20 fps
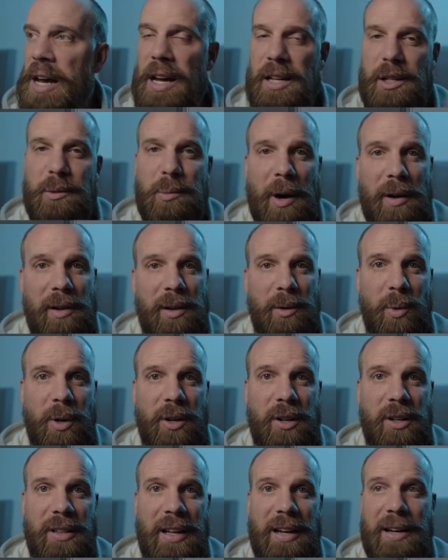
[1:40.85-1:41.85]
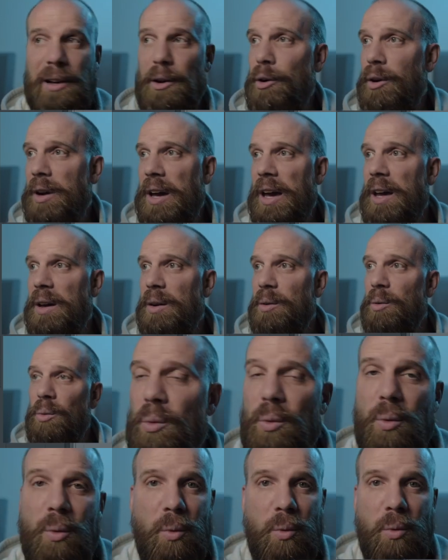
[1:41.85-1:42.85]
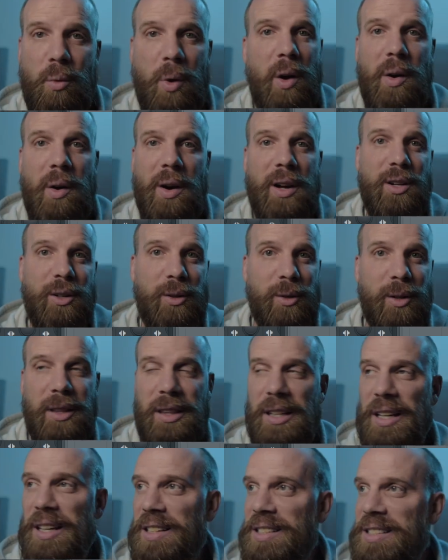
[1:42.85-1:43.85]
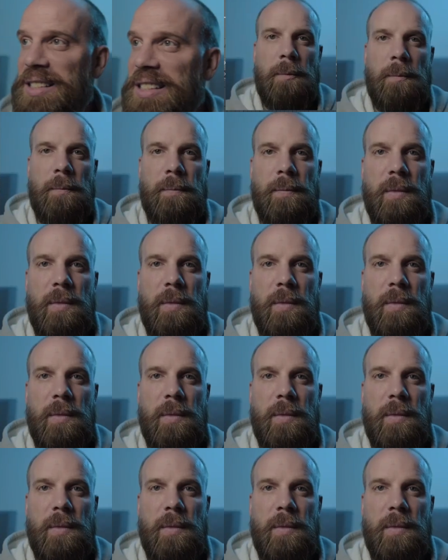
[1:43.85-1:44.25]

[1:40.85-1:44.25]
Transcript: And you're probably wondering like, okay, what do I do with this?